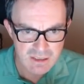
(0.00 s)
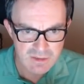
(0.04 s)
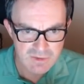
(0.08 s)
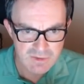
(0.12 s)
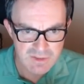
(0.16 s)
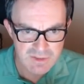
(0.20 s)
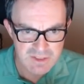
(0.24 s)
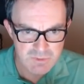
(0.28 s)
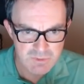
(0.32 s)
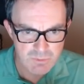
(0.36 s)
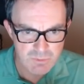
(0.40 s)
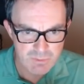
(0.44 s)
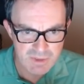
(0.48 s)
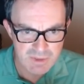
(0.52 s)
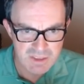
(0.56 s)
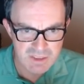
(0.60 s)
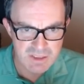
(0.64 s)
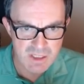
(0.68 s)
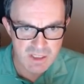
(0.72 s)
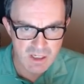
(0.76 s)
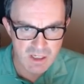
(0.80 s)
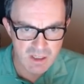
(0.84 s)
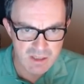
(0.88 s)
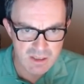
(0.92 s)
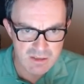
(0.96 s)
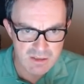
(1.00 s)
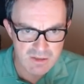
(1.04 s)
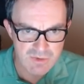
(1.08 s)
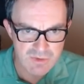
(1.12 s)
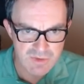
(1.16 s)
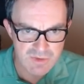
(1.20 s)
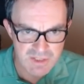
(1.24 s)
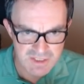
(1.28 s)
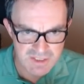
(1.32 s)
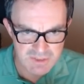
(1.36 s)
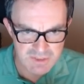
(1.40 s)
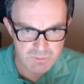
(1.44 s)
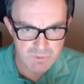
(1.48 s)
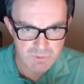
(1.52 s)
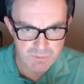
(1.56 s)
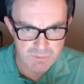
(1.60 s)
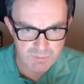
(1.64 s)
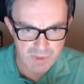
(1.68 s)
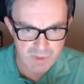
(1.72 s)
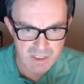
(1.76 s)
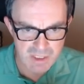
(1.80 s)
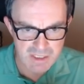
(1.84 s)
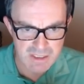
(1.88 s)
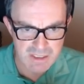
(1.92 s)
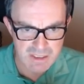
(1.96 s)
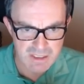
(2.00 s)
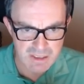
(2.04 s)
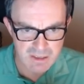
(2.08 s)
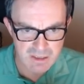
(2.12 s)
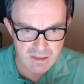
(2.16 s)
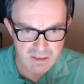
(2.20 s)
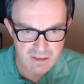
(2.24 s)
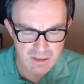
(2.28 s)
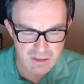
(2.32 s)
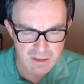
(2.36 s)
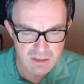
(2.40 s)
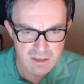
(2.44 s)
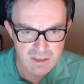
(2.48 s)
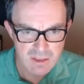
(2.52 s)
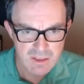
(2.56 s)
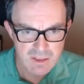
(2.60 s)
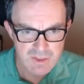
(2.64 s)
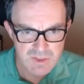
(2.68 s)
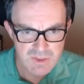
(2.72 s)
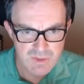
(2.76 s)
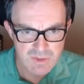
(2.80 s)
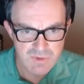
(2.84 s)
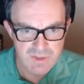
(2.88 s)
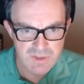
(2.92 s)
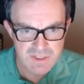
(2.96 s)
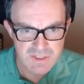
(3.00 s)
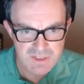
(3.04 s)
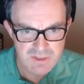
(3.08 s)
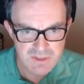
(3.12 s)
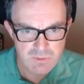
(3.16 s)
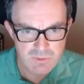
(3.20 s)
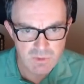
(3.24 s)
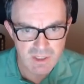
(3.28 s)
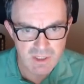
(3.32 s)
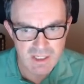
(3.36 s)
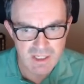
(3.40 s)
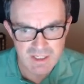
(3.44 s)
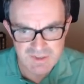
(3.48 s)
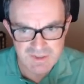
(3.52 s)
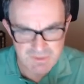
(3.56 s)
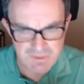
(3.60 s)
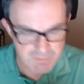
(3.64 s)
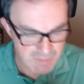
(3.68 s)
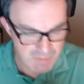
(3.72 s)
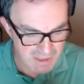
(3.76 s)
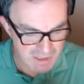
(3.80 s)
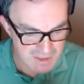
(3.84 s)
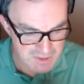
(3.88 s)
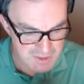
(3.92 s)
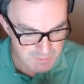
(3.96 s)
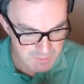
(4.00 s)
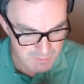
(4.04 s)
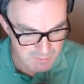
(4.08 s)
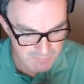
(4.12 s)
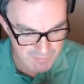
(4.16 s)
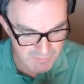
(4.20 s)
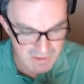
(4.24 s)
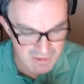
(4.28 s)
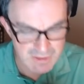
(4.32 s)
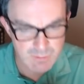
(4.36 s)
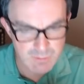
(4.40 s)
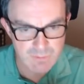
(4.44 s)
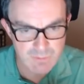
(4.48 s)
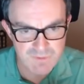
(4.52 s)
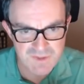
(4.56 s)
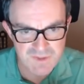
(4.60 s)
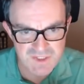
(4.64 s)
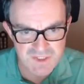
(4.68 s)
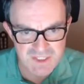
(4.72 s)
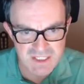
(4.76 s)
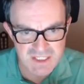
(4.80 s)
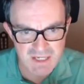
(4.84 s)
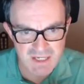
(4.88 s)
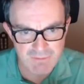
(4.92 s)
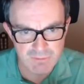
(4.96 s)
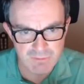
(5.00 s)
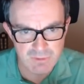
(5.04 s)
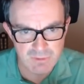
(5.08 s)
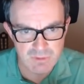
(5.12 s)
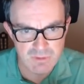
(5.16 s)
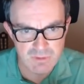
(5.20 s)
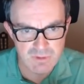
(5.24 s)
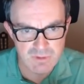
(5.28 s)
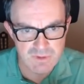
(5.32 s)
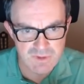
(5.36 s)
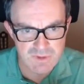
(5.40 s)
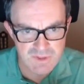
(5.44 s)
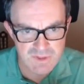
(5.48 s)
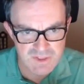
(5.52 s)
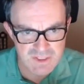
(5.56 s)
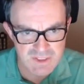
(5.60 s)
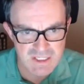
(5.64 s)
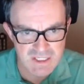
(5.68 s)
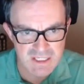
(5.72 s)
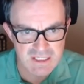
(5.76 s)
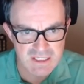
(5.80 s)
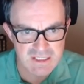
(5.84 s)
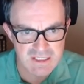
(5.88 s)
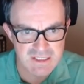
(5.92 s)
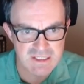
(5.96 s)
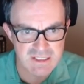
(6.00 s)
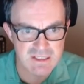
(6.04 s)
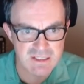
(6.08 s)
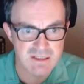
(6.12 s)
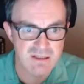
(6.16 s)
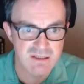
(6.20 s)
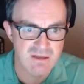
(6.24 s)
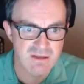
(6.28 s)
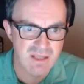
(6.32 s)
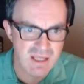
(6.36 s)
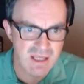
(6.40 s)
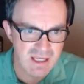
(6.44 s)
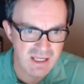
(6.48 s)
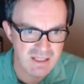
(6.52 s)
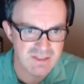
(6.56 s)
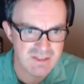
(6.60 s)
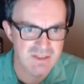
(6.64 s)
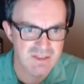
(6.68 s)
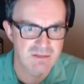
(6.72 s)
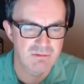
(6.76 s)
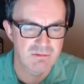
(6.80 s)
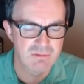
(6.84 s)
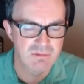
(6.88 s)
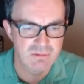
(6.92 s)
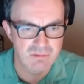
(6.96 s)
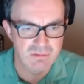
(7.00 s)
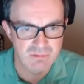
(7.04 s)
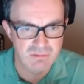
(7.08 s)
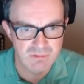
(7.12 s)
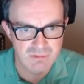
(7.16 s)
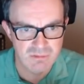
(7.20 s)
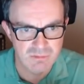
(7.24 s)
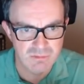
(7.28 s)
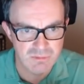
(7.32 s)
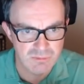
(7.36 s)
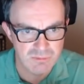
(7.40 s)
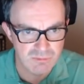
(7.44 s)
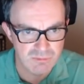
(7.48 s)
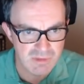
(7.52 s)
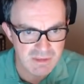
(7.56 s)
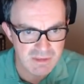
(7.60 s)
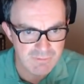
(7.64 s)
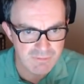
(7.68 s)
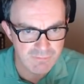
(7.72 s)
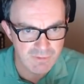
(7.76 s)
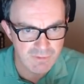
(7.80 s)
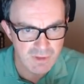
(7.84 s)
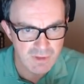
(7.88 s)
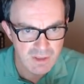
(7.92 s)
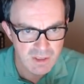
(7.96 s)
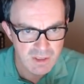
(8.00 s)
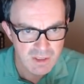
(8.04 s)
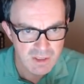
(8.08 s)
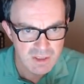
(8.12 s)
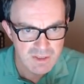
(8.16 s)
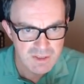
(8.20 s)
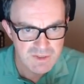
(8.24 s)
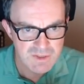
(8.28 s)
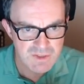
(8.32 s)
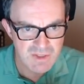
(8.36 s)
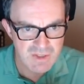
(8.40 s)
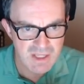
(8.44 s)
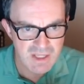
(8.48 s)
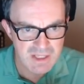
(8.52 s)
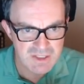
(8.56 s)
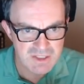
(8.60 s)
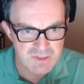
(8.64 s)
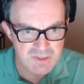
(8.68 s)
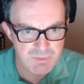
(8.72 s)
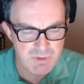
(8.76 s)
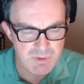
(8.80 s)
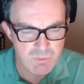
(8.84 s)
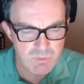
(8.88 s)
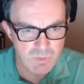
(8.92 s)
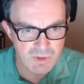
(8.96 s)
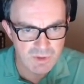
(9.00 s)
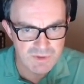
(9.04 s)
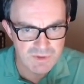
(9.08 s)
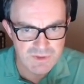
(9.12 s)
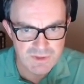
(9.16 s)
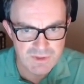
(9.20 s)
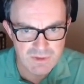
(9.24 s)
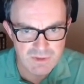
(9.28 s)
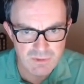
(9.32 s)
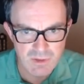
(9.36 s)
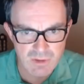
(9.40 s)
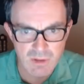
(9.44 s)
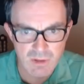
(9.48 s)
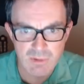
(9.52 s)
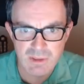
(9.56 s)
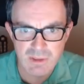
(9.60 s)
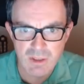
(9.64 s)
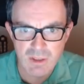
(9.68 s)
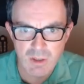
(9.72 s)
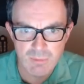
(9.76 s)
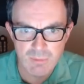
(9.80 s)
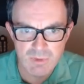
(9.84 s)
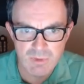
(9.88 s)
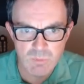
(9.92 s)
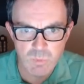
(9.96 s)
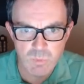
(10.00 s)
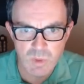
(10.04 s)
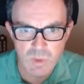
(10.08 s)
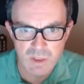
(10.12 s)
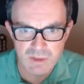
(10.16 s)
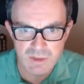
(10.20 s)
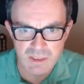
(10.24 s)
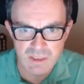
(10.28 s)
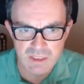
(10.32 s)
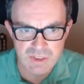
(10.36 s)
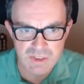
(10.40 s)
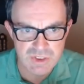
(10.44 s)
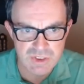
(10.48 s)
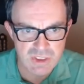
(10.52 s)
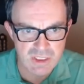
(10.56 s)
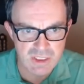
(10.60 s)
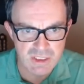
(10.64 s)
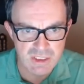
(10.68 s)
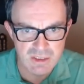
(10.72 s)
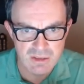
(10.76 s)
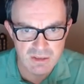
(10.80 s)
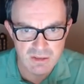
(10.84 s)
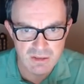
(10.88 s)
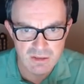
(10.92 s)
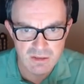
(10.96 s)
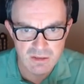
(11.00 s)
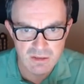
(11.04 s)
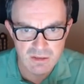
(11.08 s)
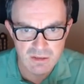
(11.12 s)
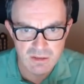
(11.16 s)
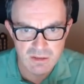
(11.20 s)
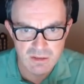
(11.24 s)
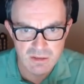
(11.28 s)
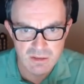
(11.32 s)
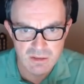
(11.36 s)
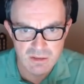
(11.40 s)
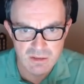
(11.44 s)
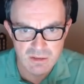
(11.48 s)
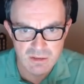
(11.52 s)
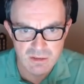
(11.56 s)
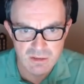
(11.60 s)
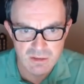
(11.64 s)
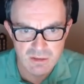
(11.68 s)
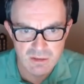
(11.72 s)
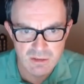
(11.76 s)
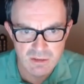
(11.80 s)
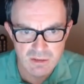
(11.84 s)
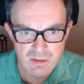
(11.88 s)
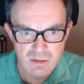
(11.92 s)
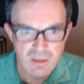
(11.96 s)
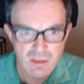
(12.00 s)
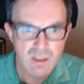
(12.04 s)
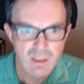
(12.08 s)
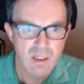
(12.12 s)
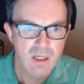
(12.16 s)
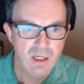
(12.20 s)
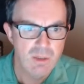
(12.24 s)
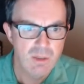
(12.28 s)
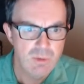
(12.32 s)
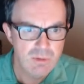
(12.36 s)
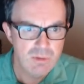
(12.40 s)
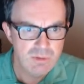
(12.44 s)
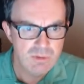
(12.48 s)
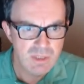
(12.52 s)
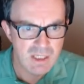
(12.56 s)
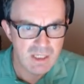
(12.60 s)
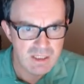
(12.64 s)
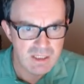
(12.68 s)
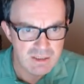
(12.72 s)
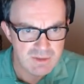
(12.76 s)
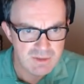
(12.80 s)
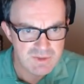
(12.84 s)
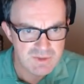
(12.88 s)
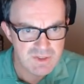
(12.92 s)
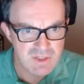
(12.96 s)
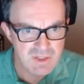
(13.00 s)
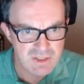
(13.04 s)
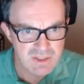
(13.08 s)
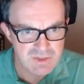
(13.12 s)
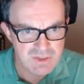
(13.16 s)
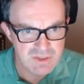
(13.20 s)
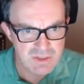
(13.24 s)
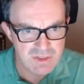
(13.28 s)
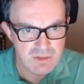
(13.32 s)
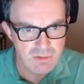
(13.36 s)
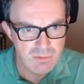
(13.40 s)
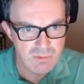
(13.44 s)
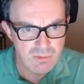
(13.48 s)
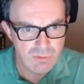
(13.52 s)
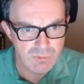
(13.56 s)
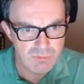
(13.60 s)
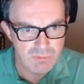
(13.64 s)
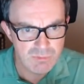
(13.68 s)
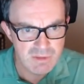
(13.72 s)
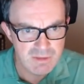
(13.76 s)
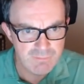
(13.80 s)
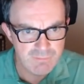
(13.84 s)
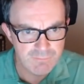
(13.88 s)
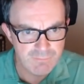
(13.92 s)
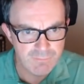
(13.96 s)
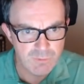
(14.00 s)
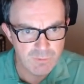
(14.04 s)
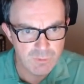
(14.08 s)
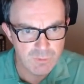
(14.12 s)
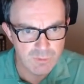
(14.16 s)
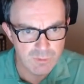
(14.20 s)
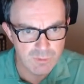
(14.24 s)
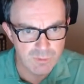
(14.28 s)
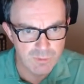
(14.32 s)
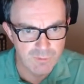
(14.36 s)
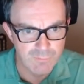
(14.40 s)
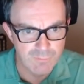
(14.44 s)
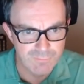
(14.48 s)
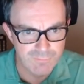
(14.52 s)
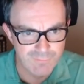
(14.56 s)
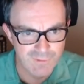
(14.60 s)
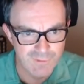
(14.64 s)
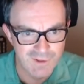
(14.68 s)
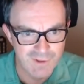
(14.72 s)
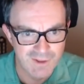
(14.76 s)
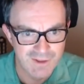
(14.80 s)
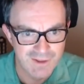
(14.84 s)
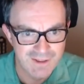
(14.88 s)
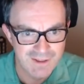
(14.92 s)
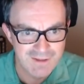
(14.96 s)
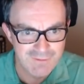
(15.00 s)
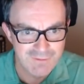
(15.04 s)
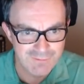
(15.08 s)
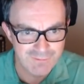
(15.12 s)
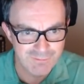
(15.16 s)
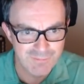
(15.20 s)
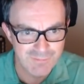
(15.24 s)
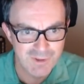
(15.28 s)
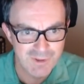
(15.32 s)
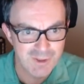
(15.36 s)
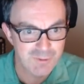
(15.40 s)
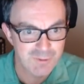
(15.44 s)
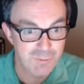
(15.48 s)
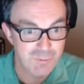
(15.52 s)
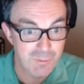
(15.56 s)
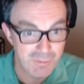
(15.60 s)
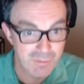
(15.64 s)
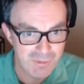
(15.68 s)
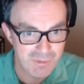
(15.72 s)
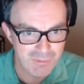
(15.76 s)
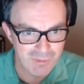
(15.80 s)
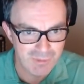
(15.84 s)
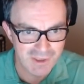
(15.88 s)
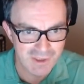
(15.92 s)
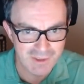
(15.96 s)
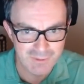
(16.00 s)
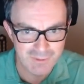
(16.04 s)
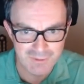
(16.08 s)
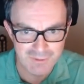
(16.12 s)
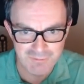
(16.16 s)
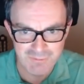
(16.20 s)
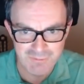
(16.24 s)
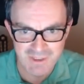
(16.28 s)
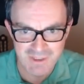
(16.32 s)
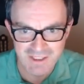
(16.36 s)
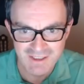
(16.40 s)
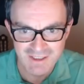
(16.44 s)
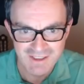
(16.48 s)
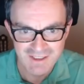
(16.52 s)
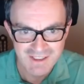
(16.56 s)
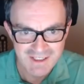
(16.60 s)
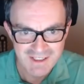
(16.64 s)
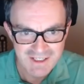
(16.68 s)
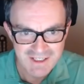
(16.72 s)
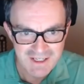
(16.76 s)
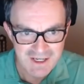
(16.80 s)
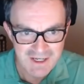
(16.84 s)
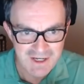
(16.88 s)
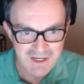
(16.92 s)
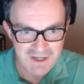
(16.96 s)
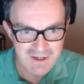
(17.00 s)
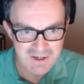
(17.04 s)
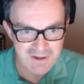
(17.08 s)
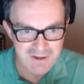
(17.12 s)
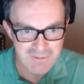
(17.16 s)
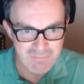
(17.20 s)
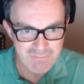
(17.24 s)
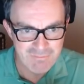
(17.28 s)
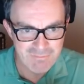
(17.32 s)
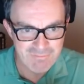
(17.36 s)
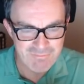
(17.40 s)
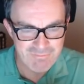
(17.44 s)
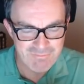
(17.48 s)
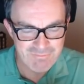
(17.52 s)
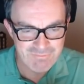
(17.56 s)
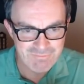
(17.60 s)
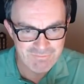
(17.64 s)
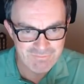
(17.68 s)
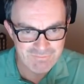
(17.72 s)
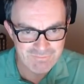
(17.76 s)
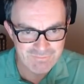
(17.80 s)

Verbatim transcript: this would be a 9 and this would break. So this square has a maximum value of 7, 6, so that has to, oh, good grief. So that has to be 1, 2, oh, it can't be 1 actually. Oh, okay. So that's two, three, four, or five. Mark would be proud of me. Um,